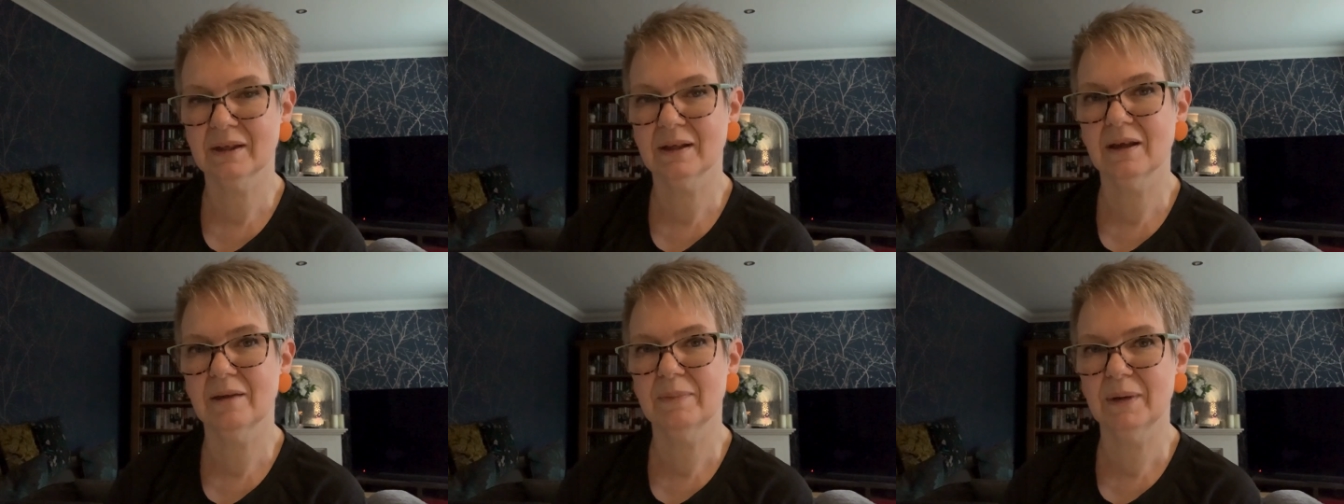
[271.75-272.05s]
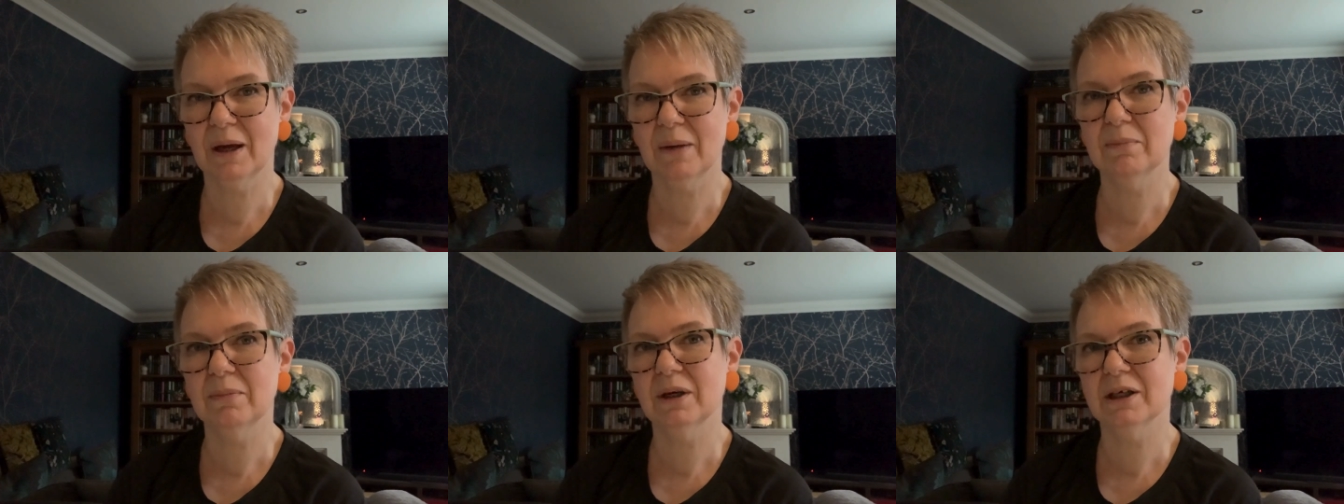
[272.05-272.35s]

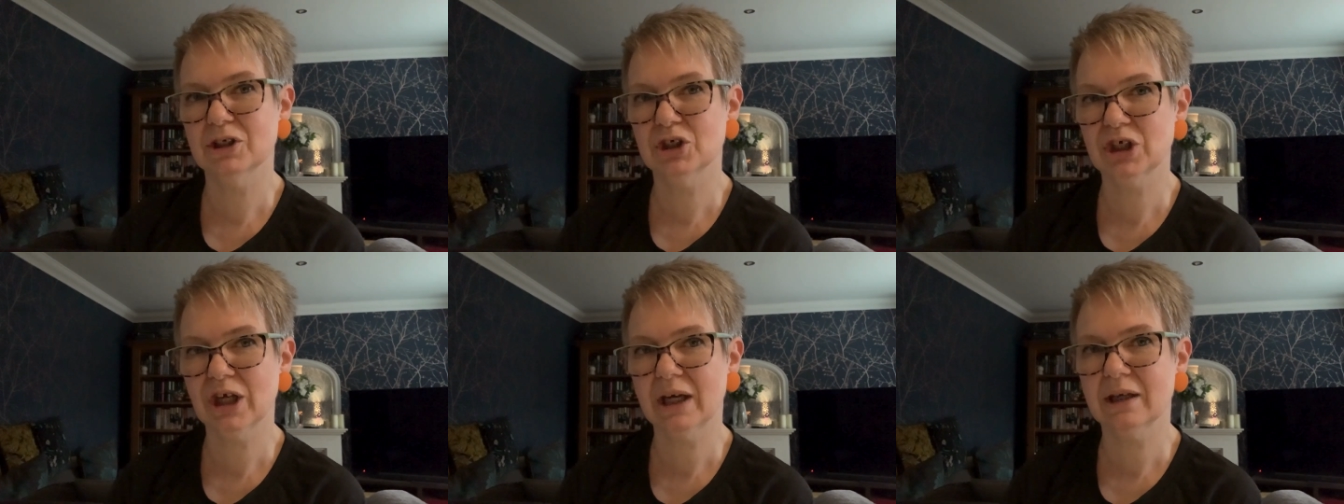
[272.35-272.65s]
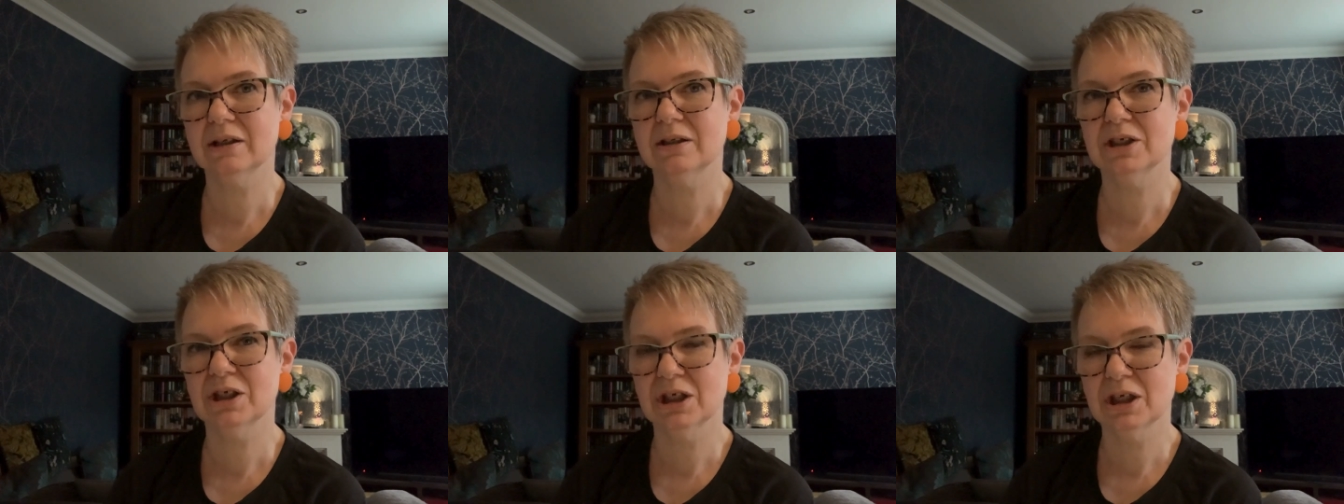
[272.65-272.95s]
about my
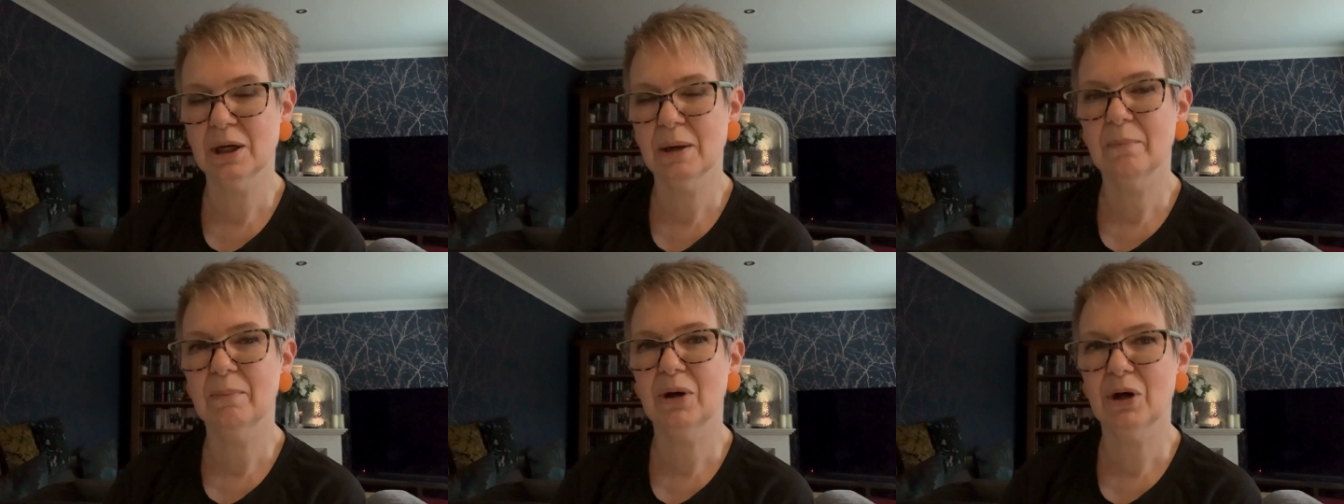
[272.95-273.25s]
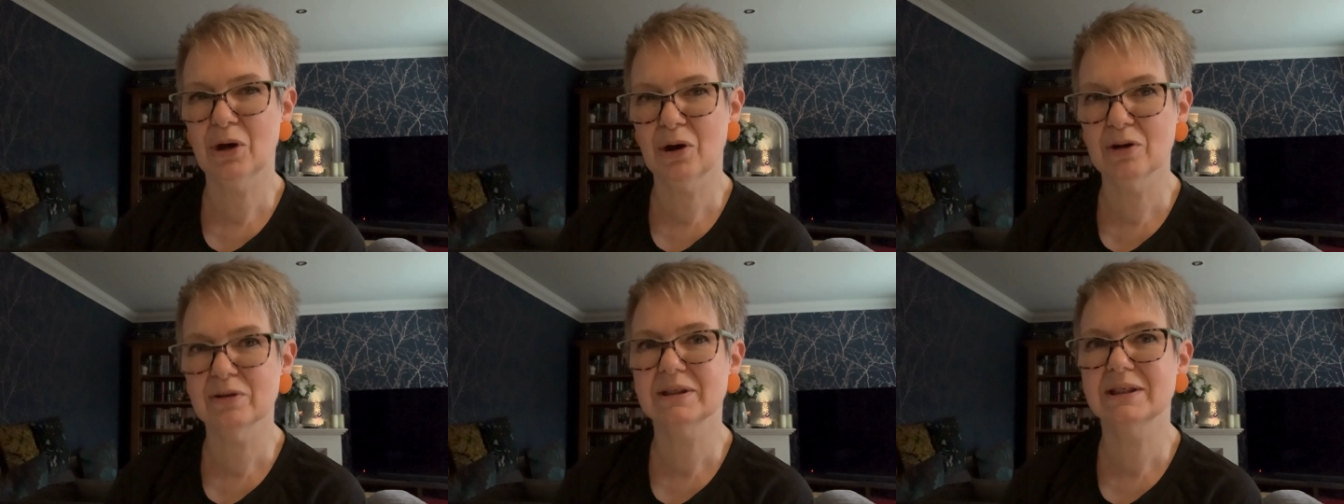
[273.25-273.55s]
checkered
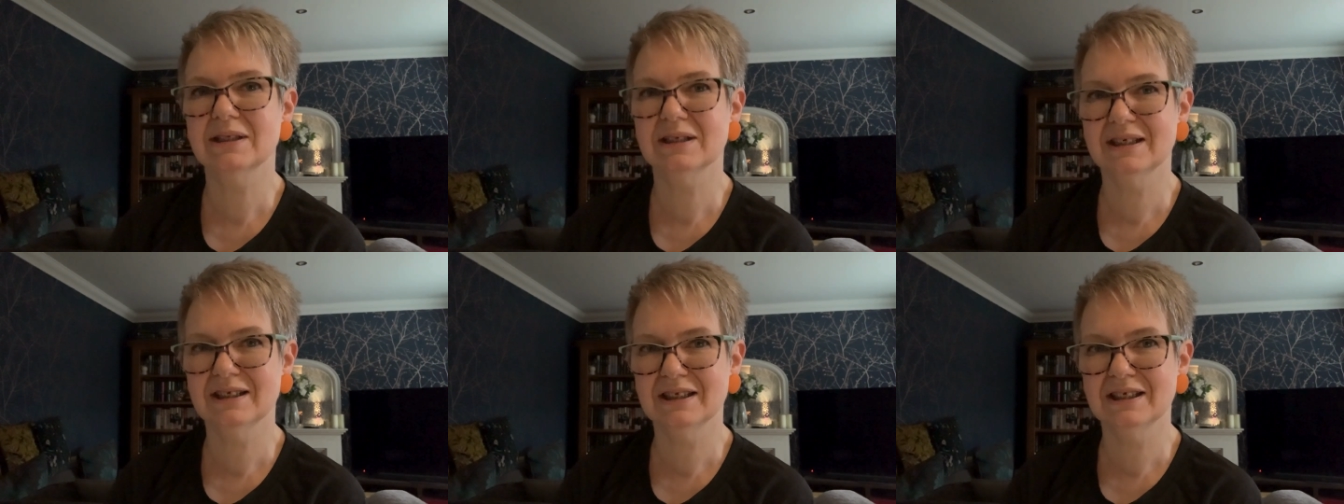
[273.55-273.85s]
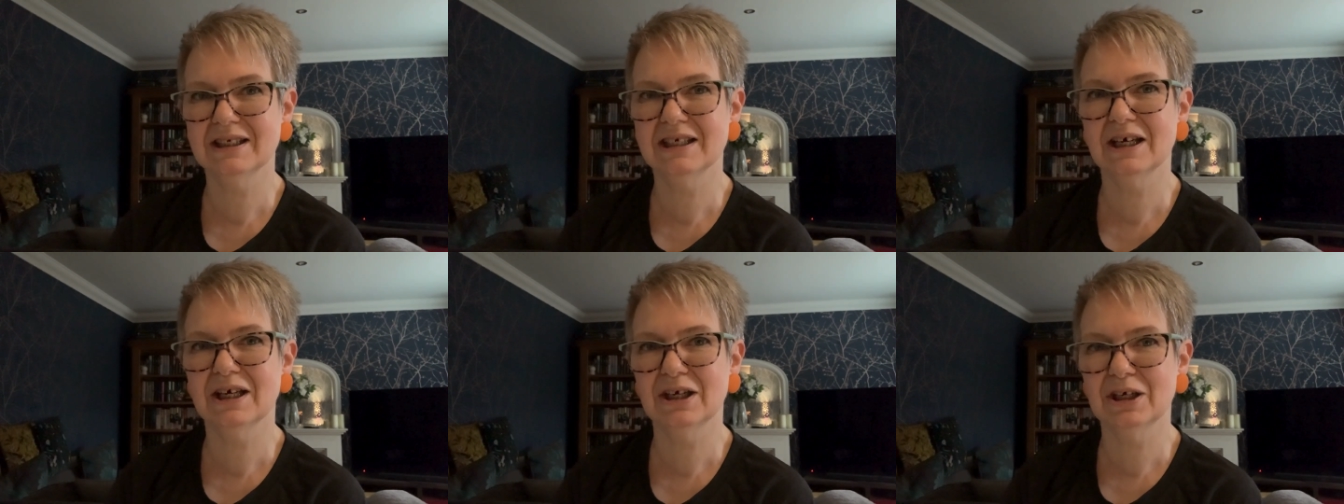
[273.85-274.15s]
past
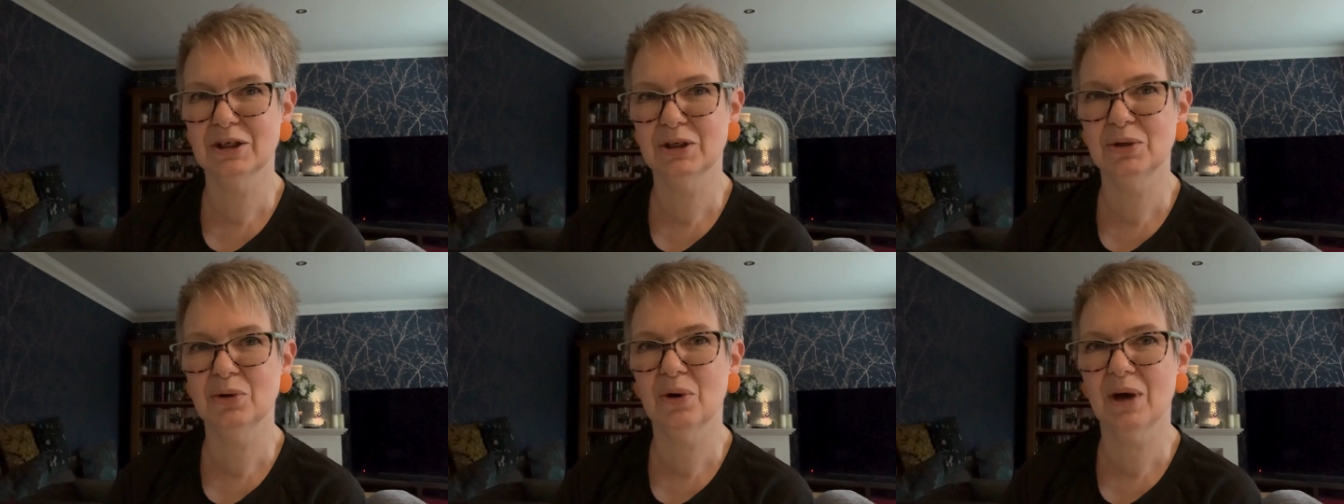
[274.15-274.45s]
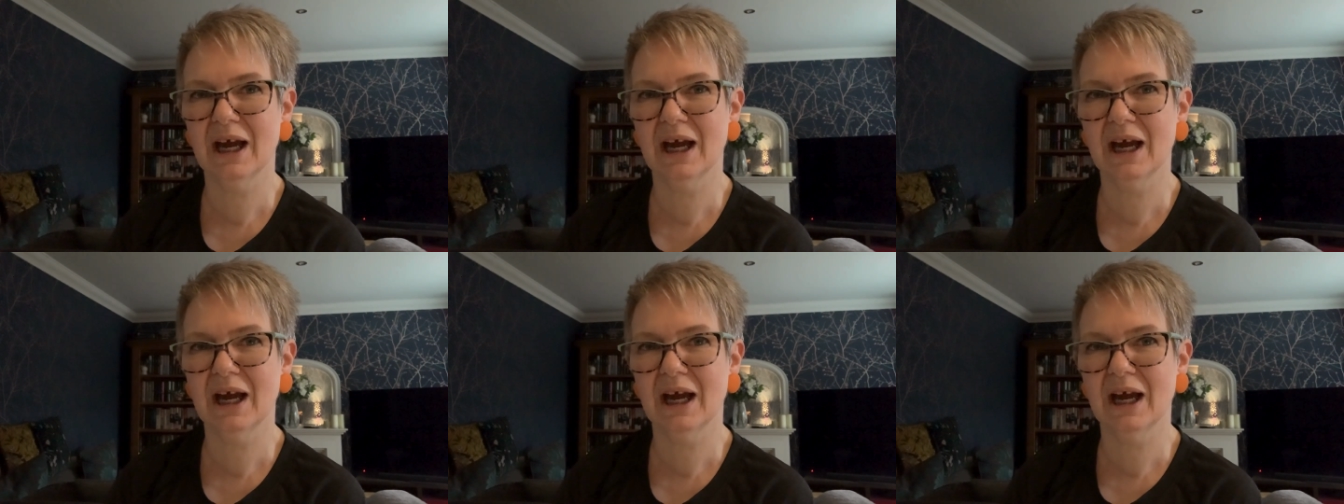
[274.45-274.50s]
in not